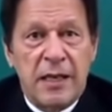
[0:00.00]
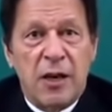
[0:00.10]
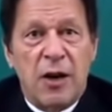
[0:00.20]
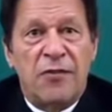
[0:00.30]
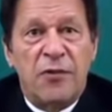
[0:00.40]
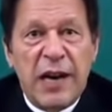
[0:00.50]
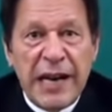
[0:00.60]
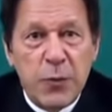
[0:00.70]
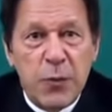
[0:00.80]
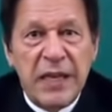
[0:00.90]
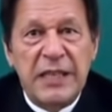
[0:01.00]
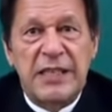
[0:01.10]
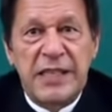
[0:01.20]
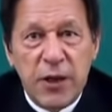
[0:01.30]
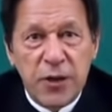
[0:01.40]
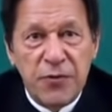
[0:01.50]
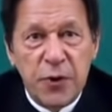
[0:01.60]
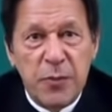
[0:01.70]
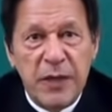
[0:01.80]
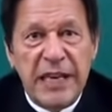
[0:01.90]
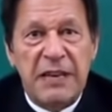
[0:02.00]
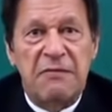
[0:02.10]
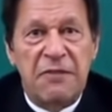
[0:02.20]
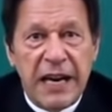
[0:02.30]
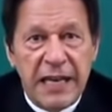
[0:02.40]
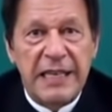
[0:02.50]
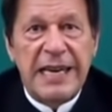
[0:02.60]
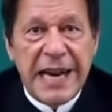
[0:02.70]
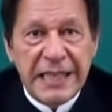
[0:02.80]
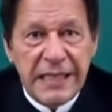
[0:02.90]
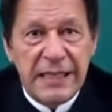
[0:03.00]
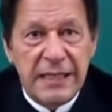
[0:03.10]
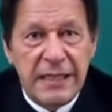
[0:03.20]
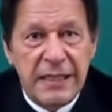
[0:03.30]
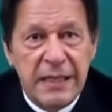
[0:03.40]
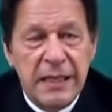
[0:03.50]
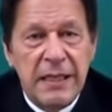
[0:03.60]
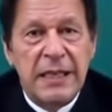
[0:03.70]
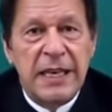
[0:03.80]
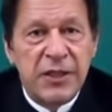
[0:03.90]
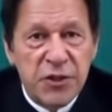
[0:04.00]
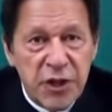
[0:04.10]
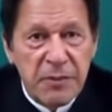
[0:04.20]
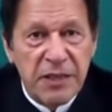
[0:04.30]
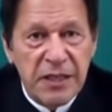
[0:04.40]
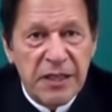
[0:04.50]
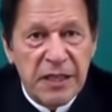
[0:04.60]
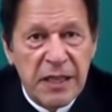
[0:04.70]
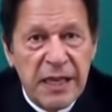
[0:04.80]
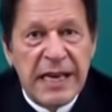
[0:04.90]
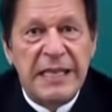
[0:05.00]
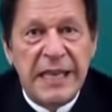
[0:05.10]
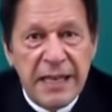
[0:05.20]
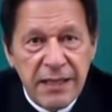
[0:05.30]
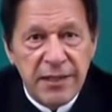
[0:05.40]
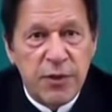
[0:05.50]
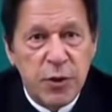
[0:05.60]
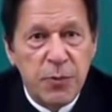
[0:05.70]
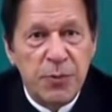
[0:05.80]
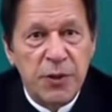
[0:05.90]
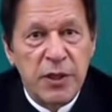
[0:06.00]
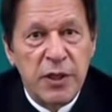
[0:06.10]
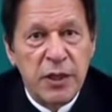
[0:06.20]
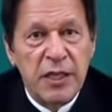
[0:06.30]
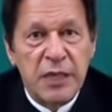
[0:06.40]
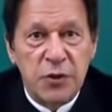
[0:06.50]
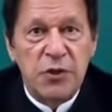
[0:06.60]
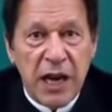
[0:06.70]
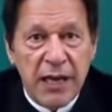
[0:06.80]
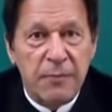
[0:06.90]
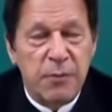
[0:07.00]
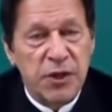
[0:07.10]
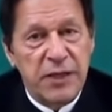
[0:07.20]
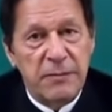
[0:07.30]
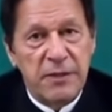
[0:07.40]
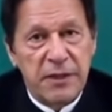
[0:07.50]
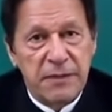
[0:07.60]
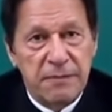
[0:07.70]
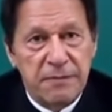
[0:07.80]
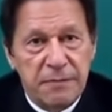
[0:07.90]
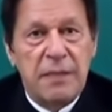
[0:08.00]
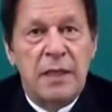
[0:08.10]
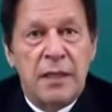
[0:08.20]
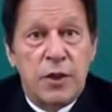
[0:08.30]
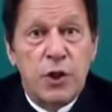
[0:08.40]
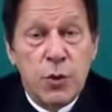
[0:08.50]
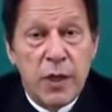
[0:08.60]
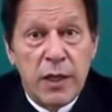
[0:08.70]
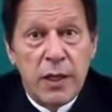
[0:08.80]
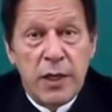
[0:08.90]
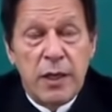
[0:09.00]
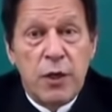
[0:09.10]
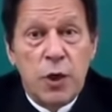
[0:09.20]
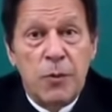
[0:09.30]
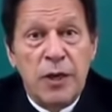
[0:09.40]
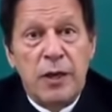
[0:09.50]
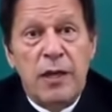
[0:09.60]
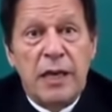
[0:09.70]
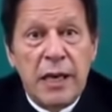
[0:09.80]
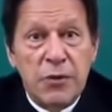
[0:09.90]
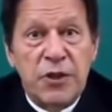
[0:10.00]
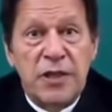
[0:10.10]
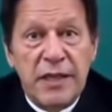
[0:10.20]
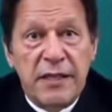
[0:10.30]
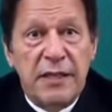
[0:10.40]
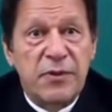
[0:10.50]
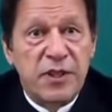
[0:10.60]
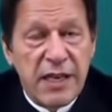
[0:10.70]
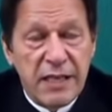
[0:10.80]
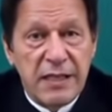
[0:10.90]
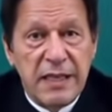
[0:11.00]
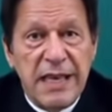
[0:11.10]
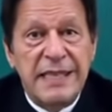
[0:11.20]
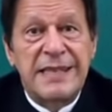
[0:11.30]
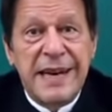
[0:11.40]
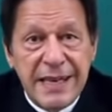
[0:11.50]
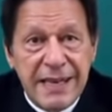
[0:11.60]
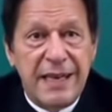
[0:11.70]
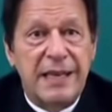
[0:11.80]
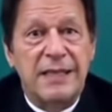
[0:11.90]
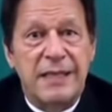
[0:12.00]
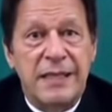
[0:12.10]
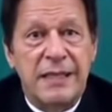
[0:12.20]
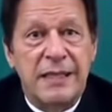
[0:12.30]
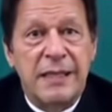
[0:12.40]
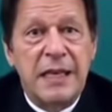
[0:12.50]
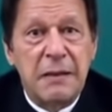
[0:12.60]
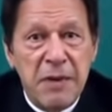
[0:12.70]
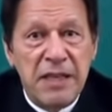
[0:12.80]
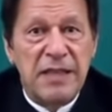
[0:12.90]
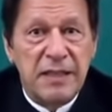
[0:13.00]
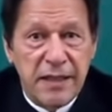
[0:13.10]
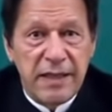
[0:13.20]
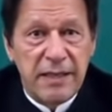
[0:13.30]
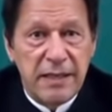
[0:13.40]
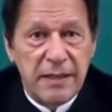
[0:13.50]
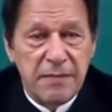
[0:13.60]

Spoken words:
of right-wing, xenophobic and violent nationalists, extremists and terrorist groups to target Muslims. The UN Global Counter-Terrorism Strategy has recognized these emerging threats.